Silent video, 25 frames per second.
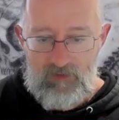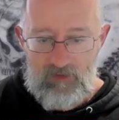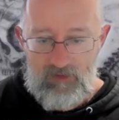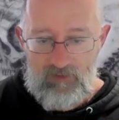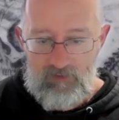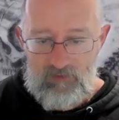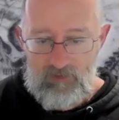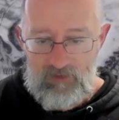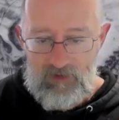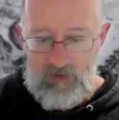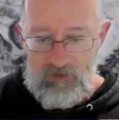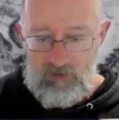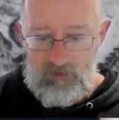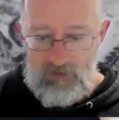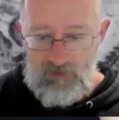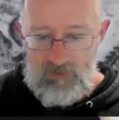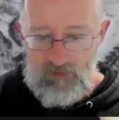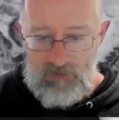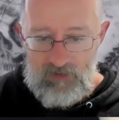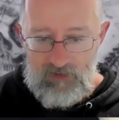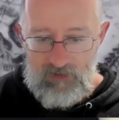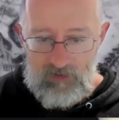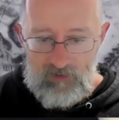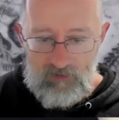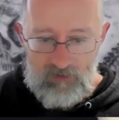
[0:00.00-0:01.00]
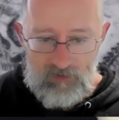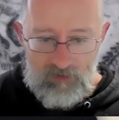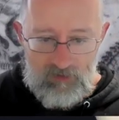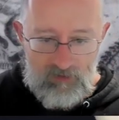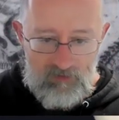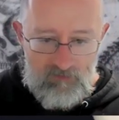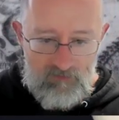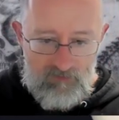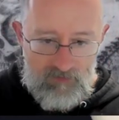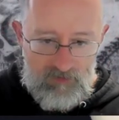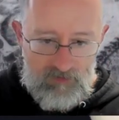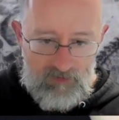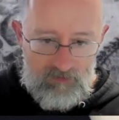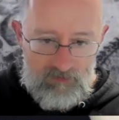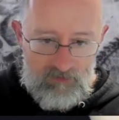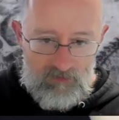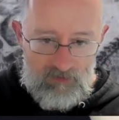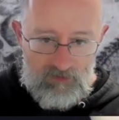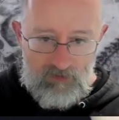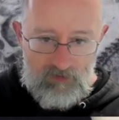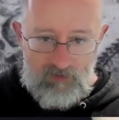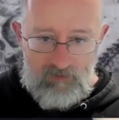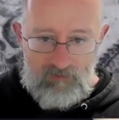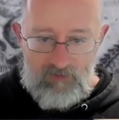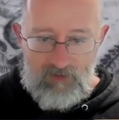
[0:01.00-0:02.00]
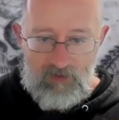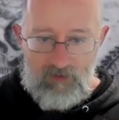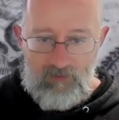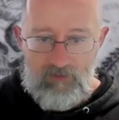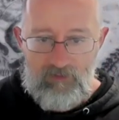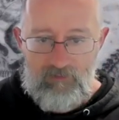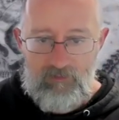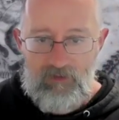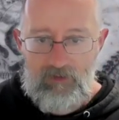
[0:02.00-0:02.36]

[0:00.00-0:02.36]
here is kind of interesting. It kind of goes in and it goes out like